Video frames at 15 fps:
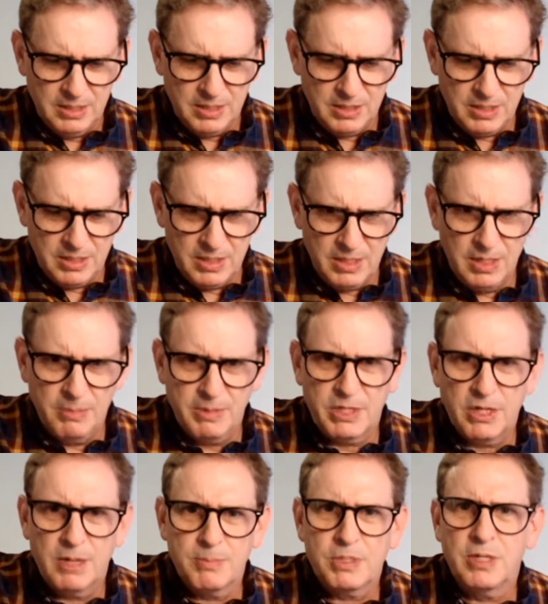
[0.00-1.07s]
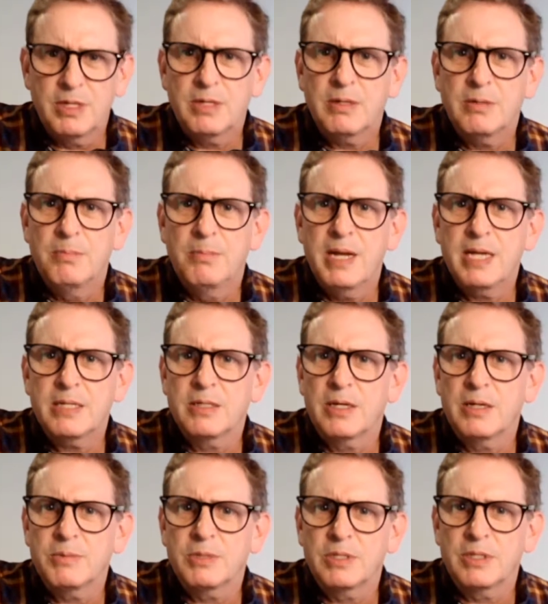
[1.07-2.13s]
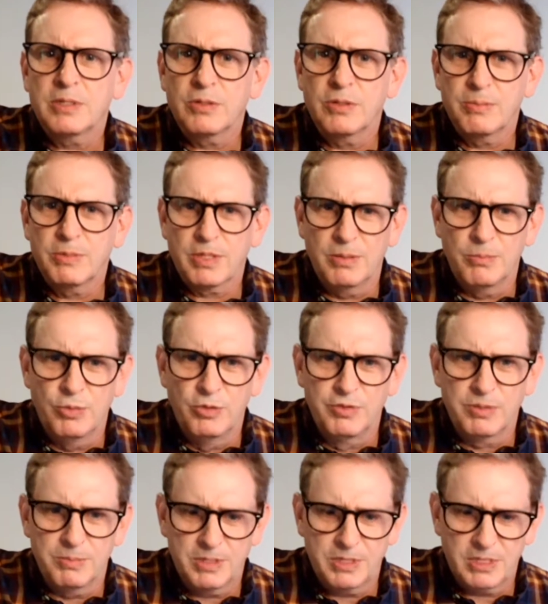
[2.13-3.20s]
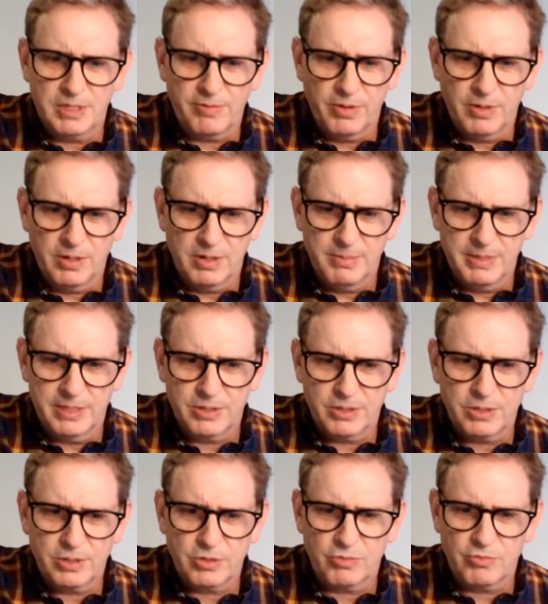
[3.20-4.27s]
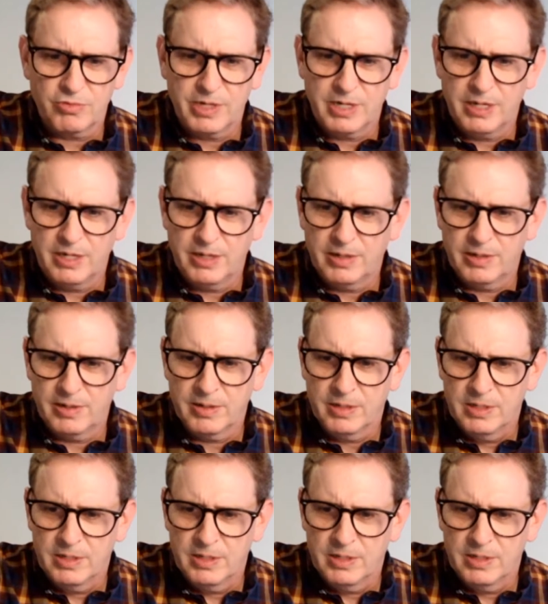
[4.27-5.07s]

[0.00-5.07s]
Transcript: My Tom song. Sorry, I'm just gonna move some stuff around on my screen here.